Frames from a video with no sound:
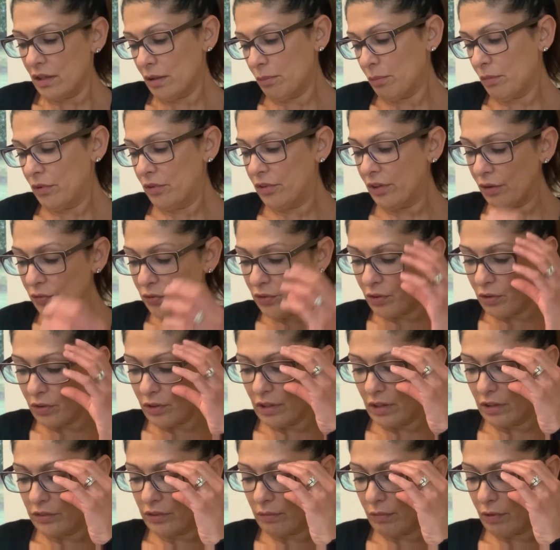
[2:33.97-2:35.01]

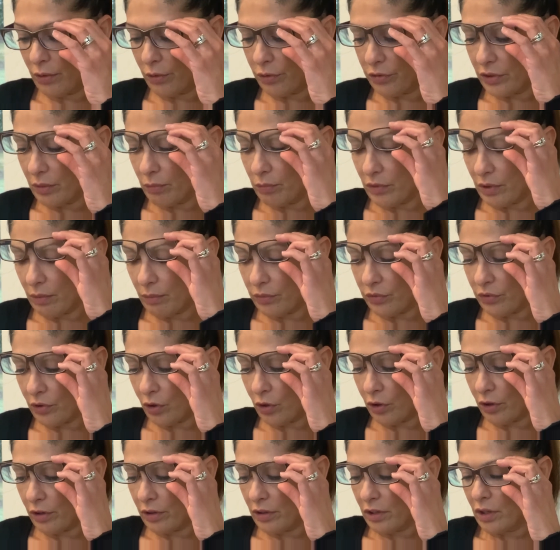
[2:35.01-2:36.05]
Definitely some other symptoms
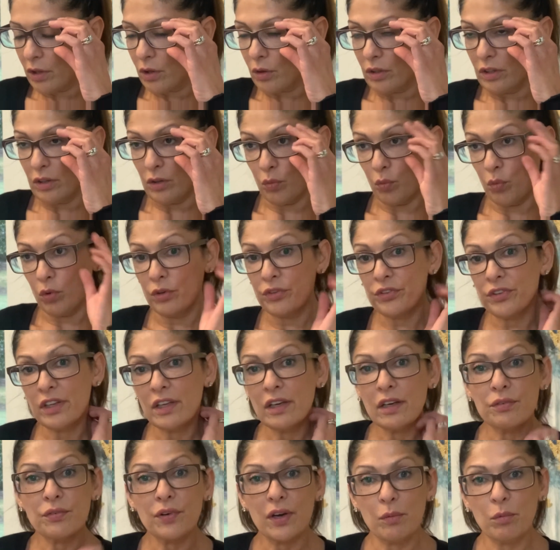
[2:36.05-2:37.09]
are,
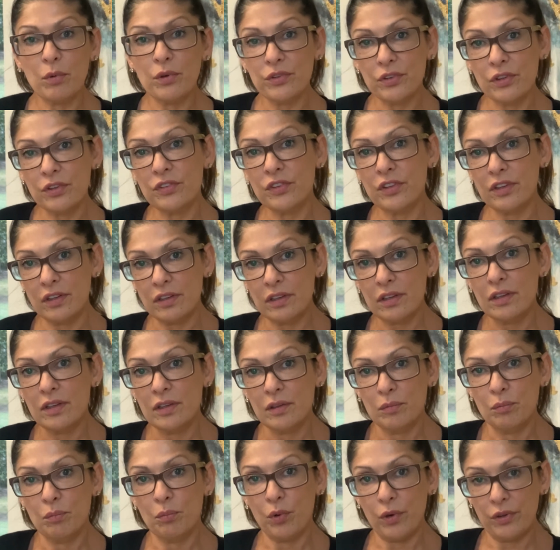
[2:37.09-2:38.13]
worsening fibrocystic
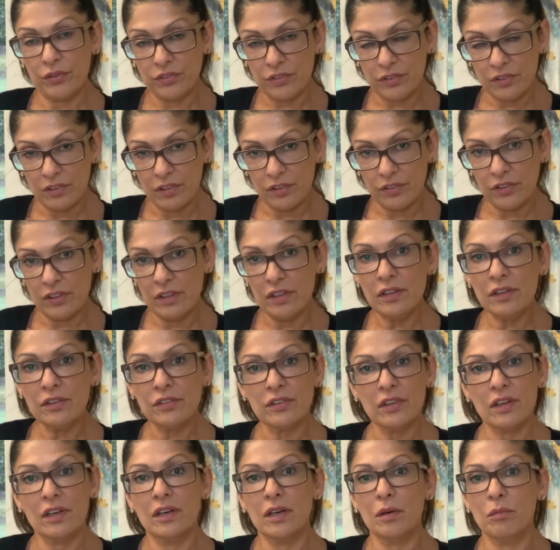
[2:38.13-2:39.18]
breast
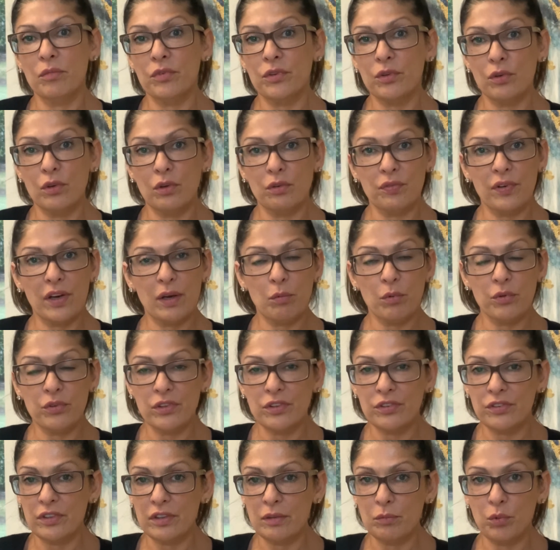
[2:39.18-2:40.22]
disease. So your
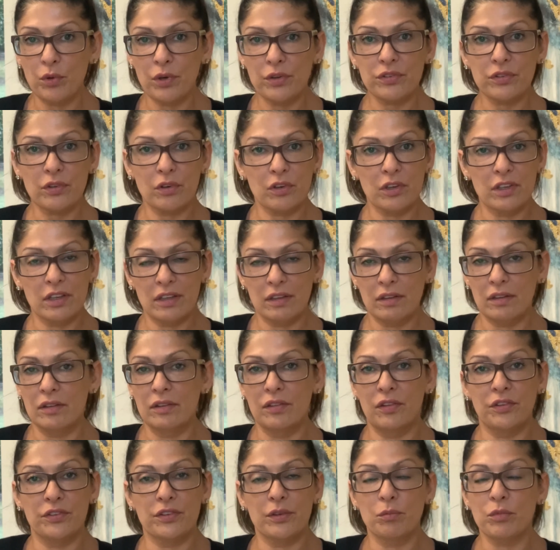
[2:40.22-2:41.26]
fibrocystic breasts
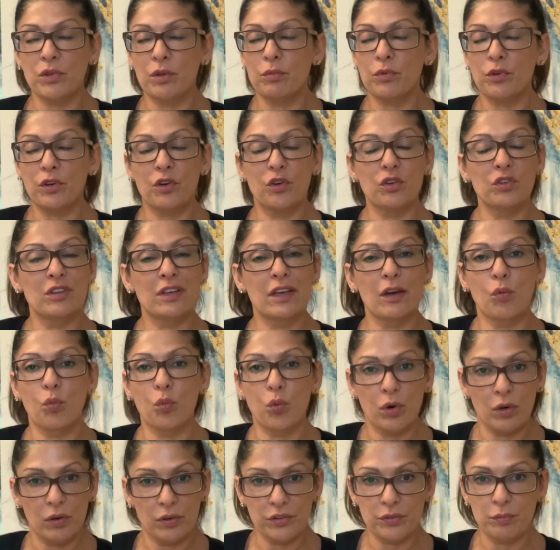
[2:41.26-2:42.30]
the symptoms are going to get
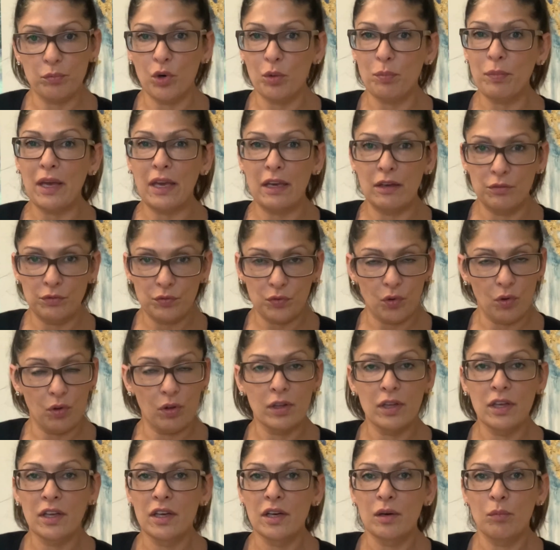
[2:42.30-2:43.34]
worse, more painful,
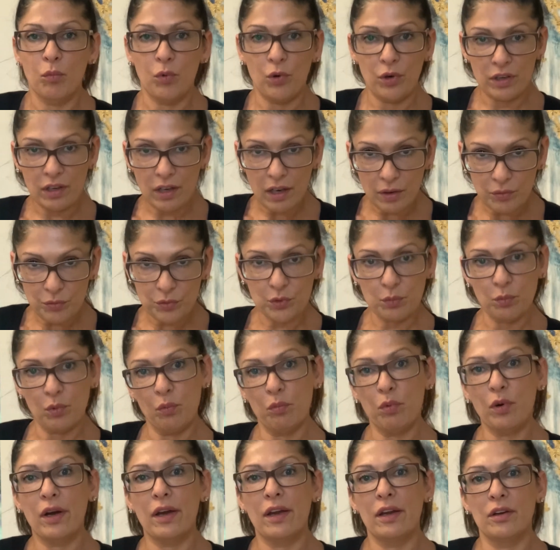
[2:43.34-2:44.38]
more uncomfortable
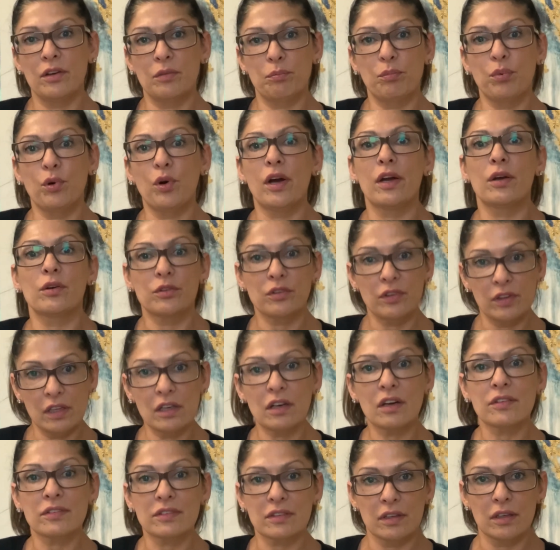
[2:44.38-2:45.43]
prior to the
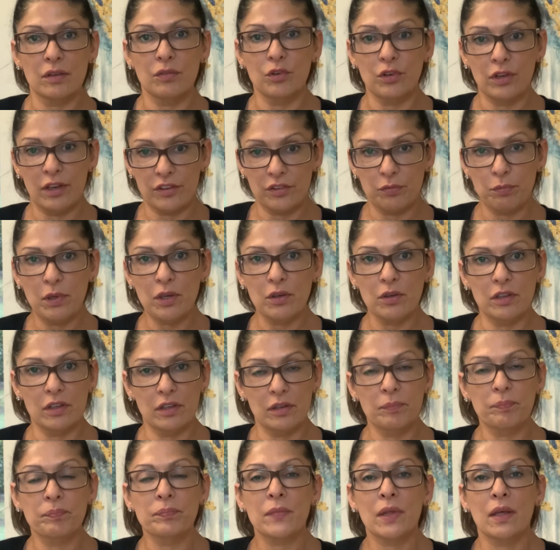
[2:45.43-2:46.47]
onset of your next
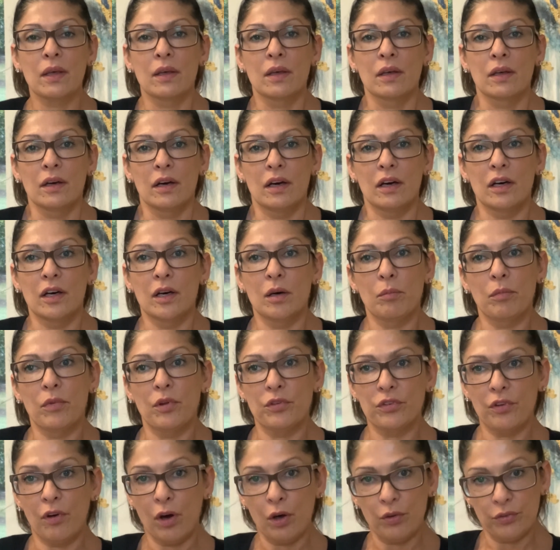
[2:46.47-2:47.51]
period.
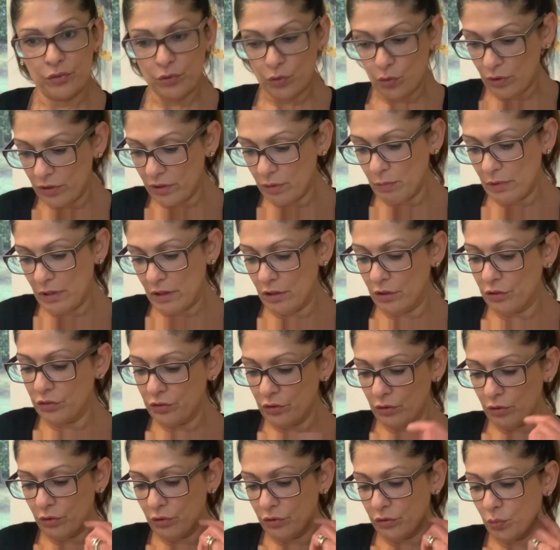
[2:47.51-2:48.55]
There's also going to be
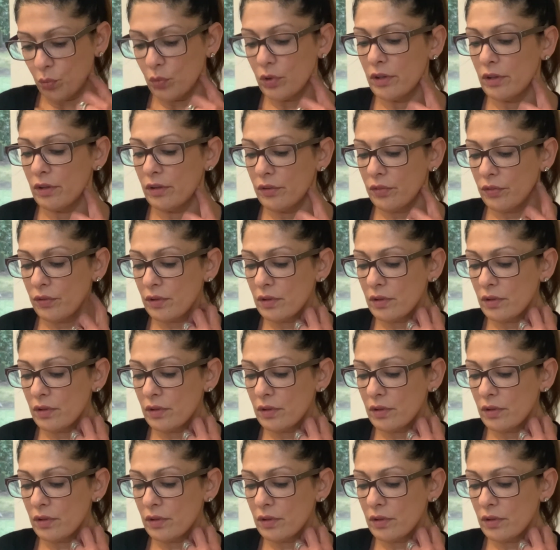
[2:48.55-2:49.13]
issues with